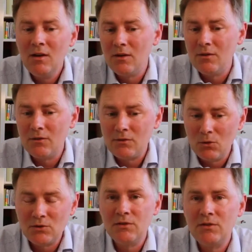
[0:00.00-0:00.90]
in the
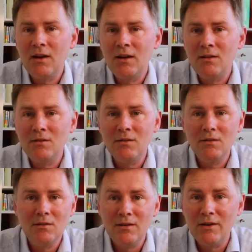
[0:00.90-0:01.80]
social
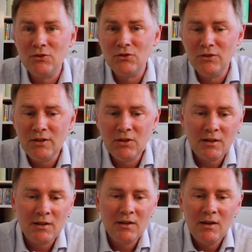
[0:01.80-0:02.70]
sciences, in
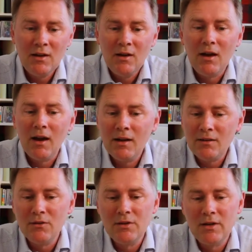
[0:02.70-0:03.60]
engineering, and
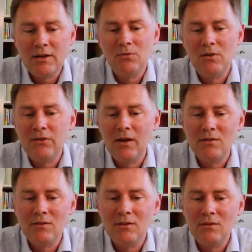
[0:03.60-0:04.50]
in the natural
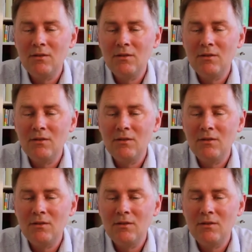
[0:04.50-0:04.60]
sciences.